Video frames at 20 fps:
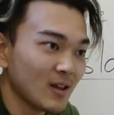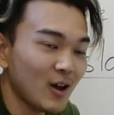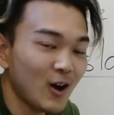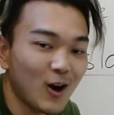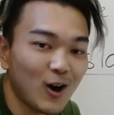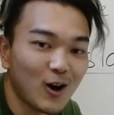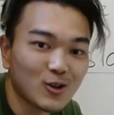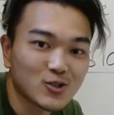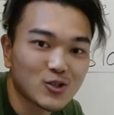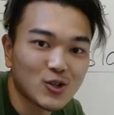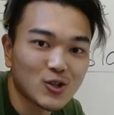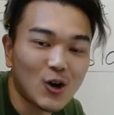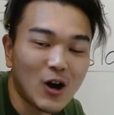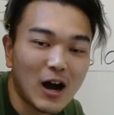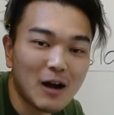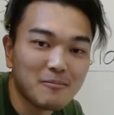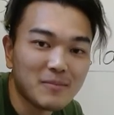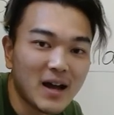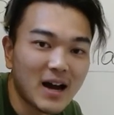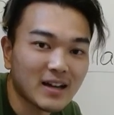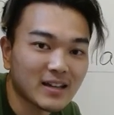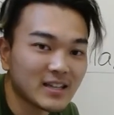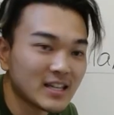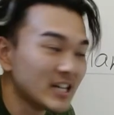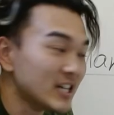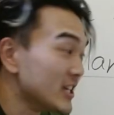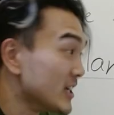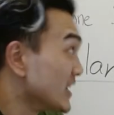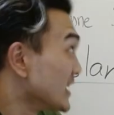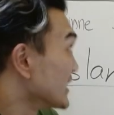Also, I'm not
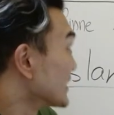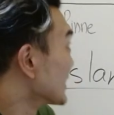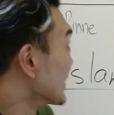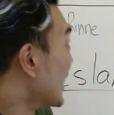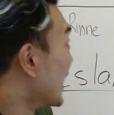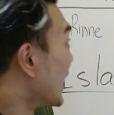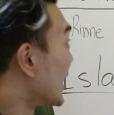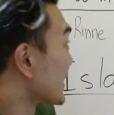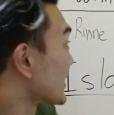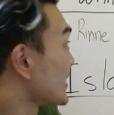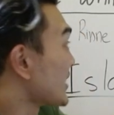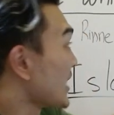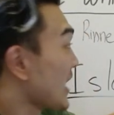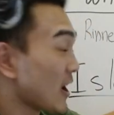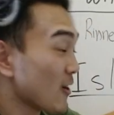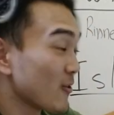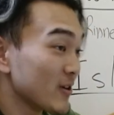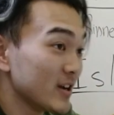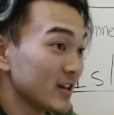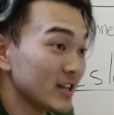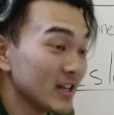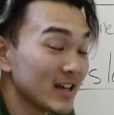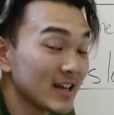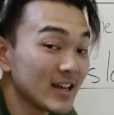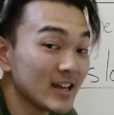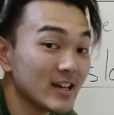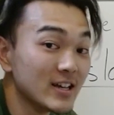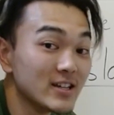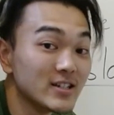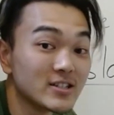kidding. Karen
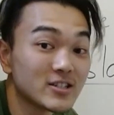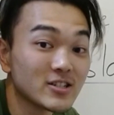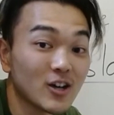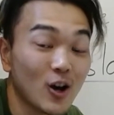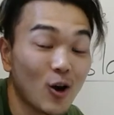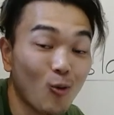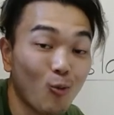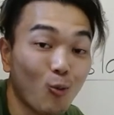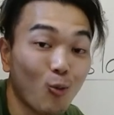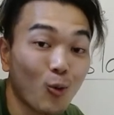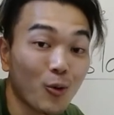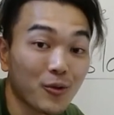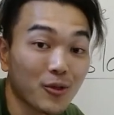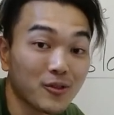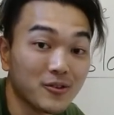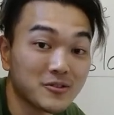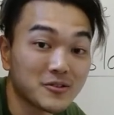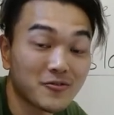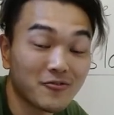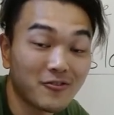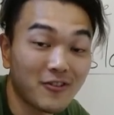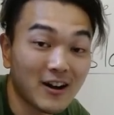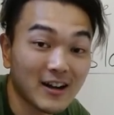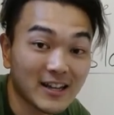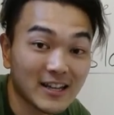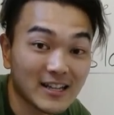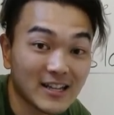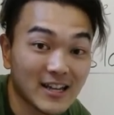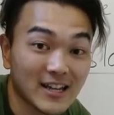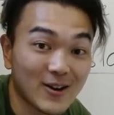is a worthless
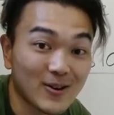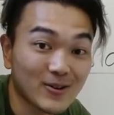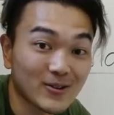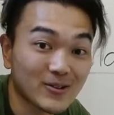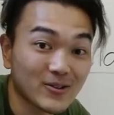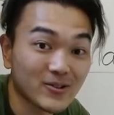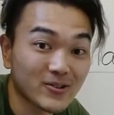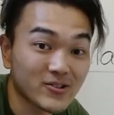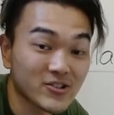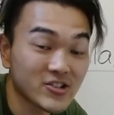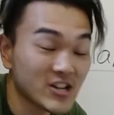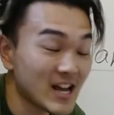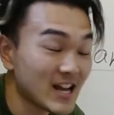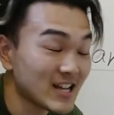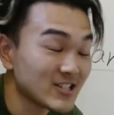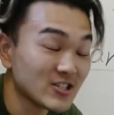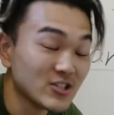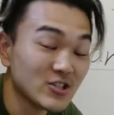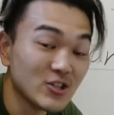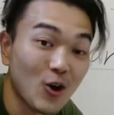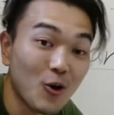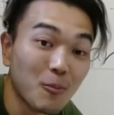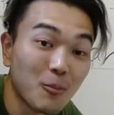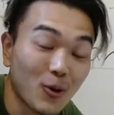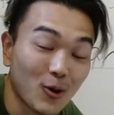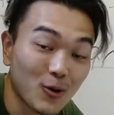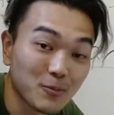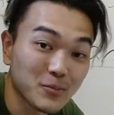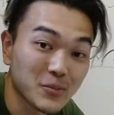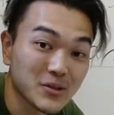fucking character. She has no
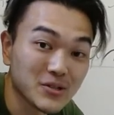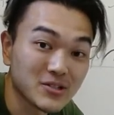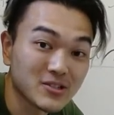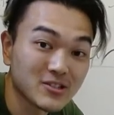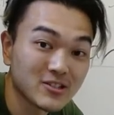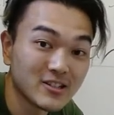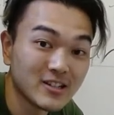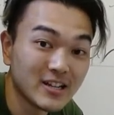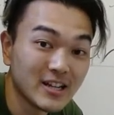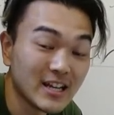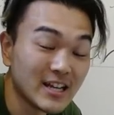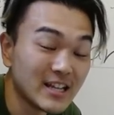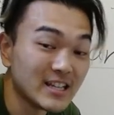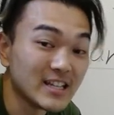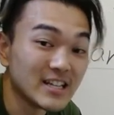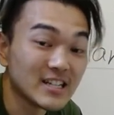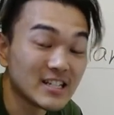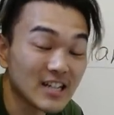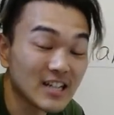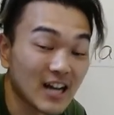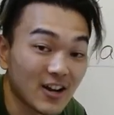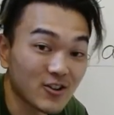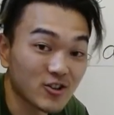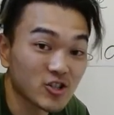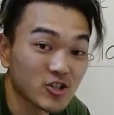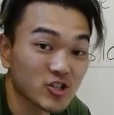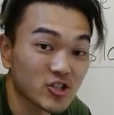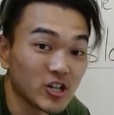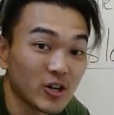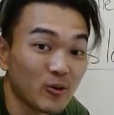purpose in the entire
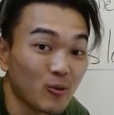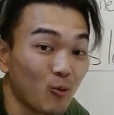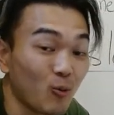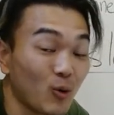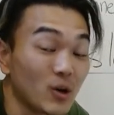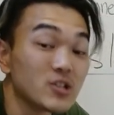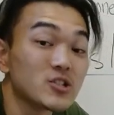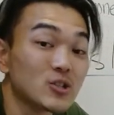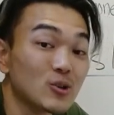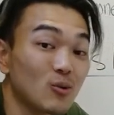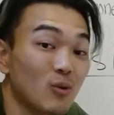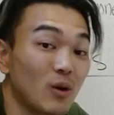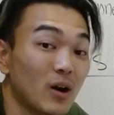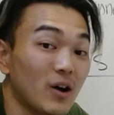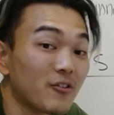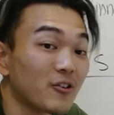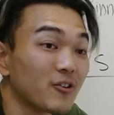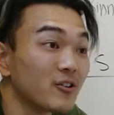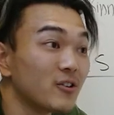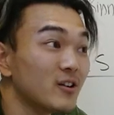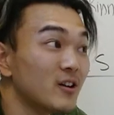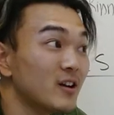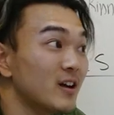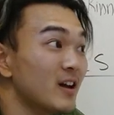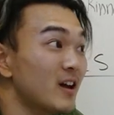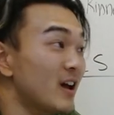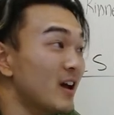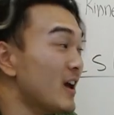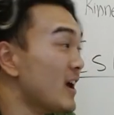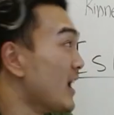show whatsoever.
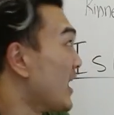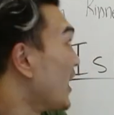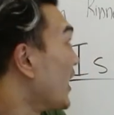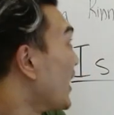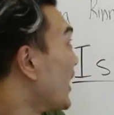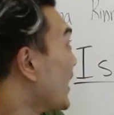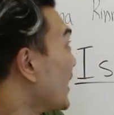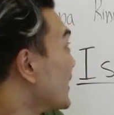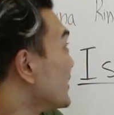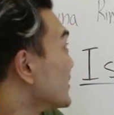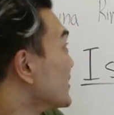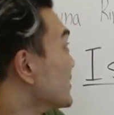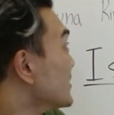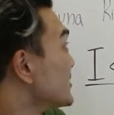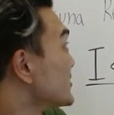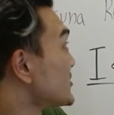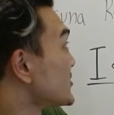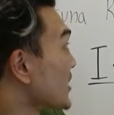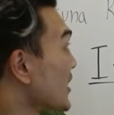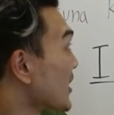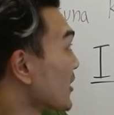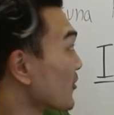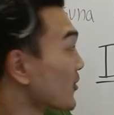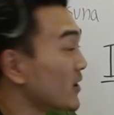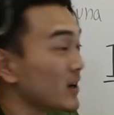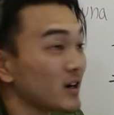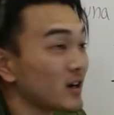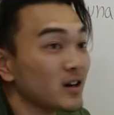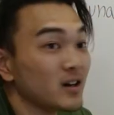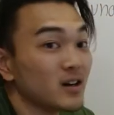And
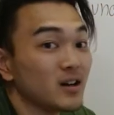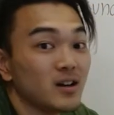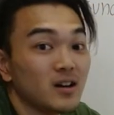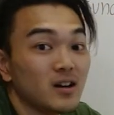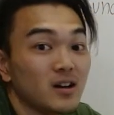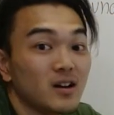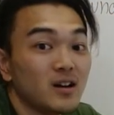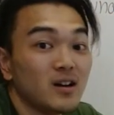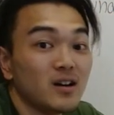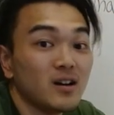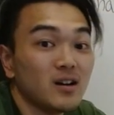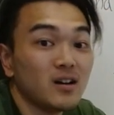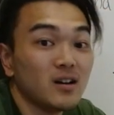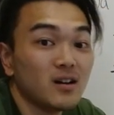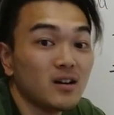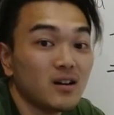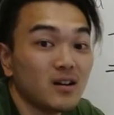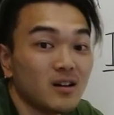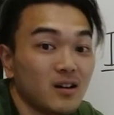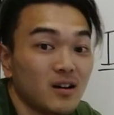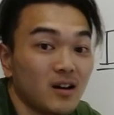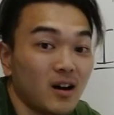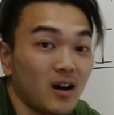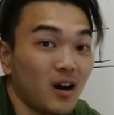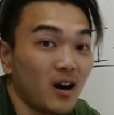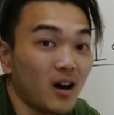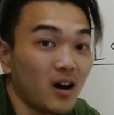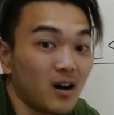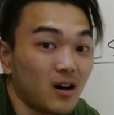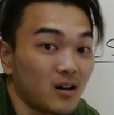Sarah,
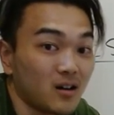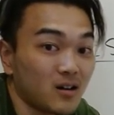God,